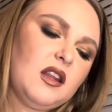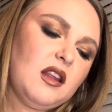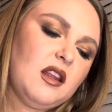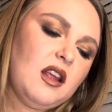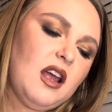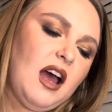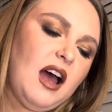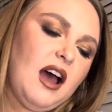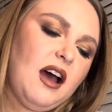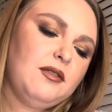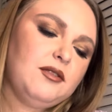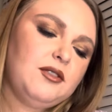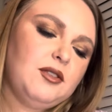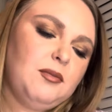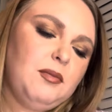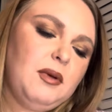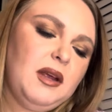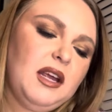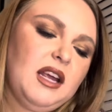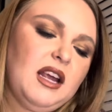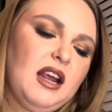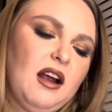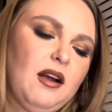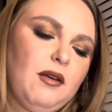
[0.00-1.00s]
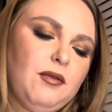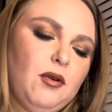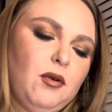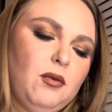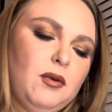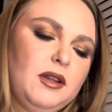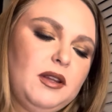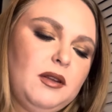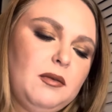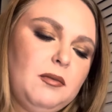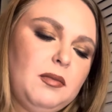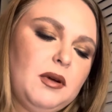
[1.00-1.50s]
I have to be careful
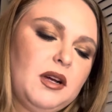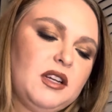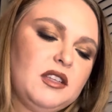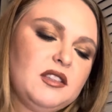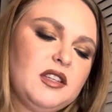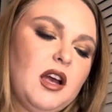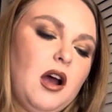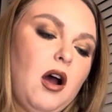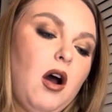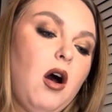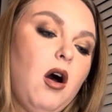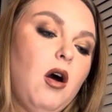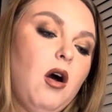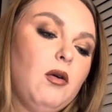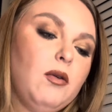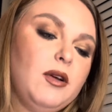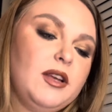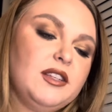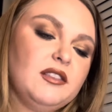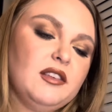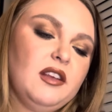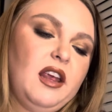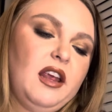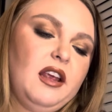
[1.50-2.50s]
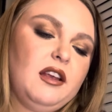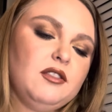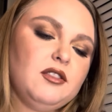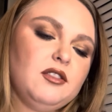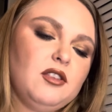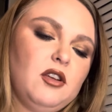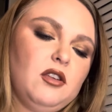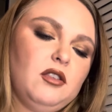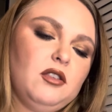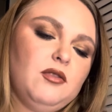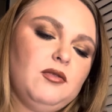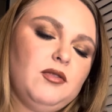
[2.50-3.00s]
with it because it always leaks
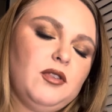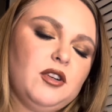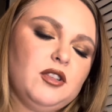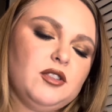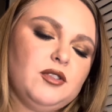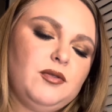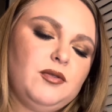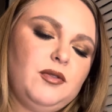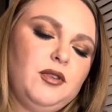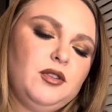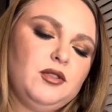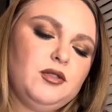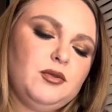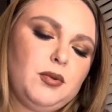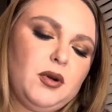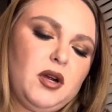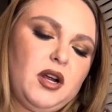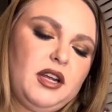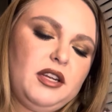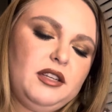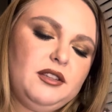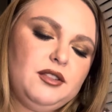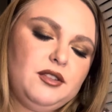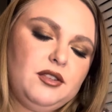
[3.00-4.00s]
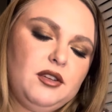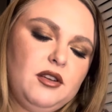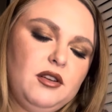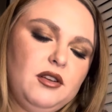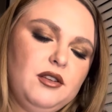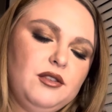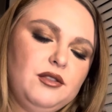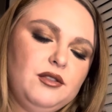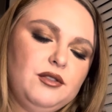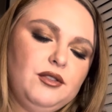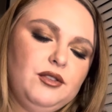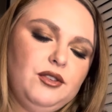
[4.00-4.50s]
on the first few sprays.
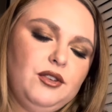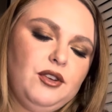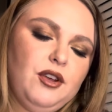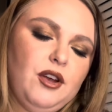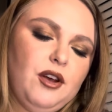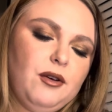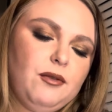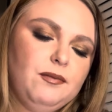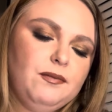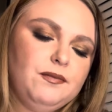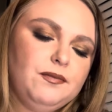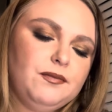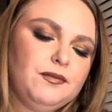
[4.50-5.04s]
So,